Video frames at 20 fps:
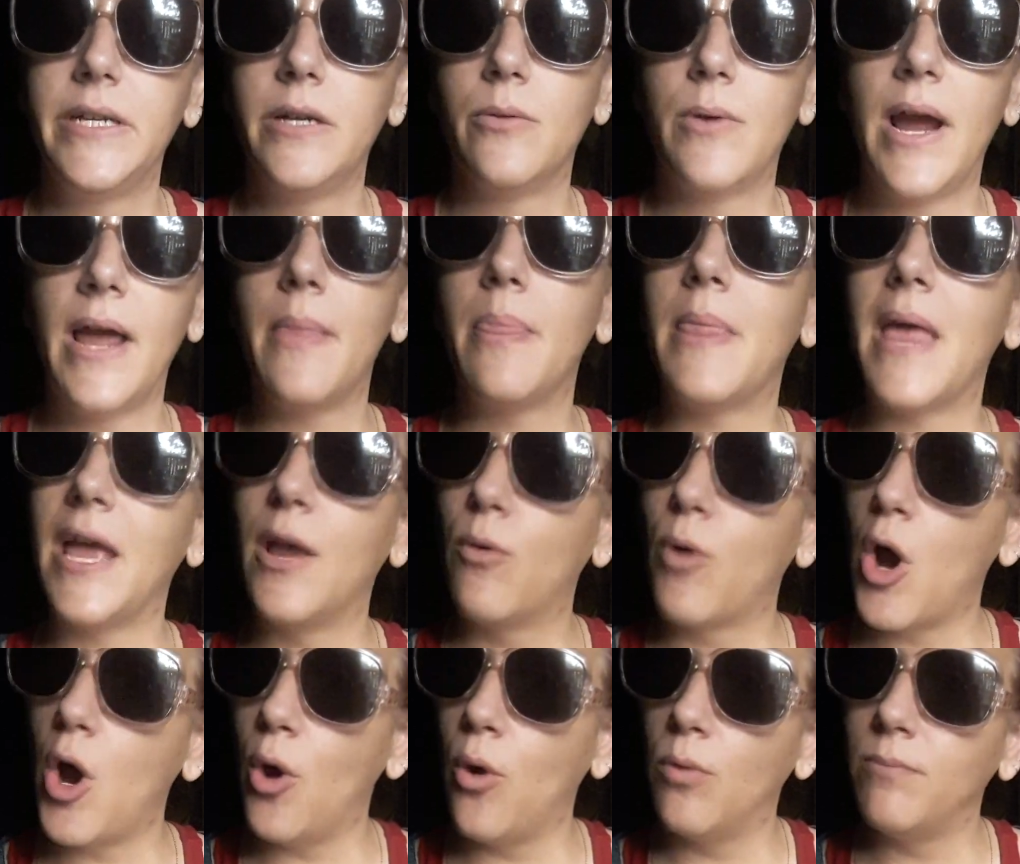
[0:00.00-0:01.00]
right? They
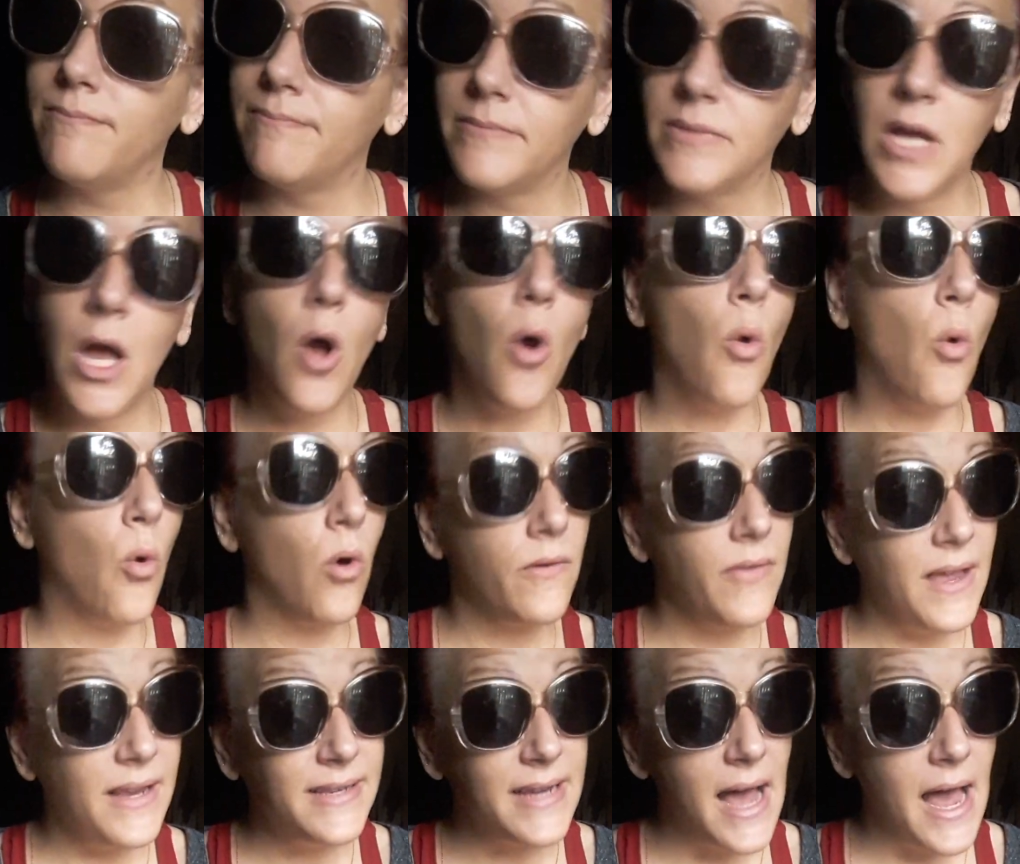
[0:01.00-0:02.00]
grow or
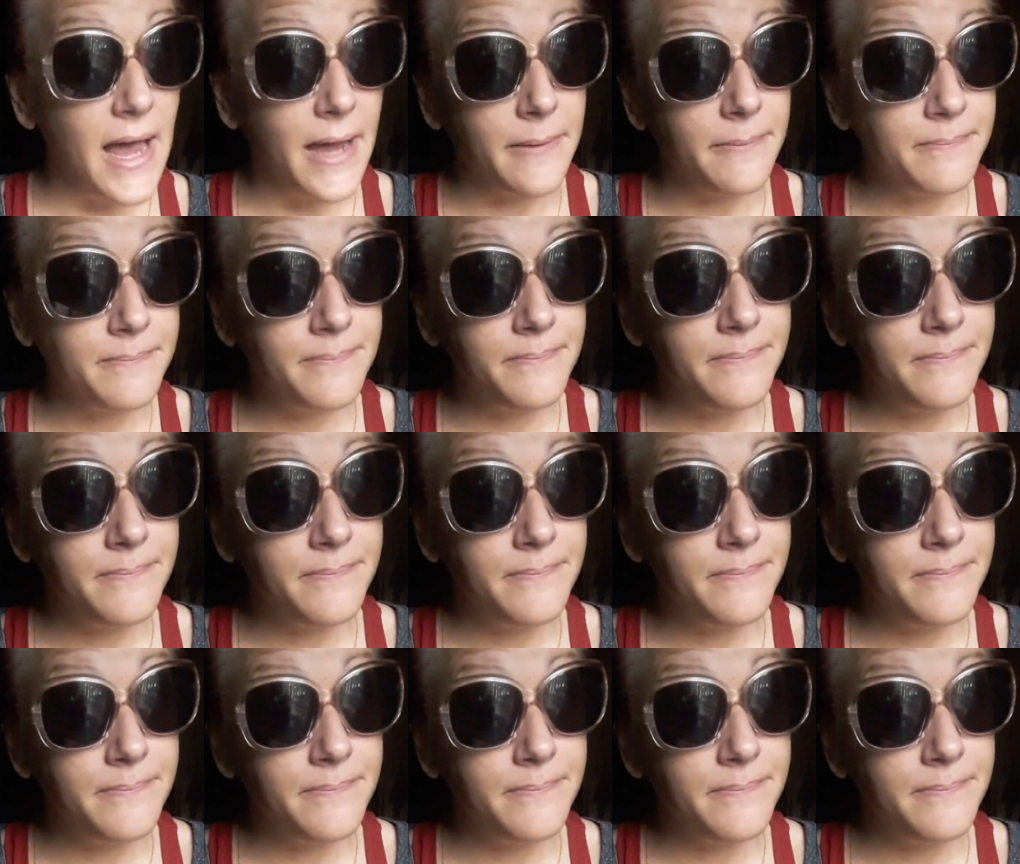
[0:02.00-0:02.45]
they die.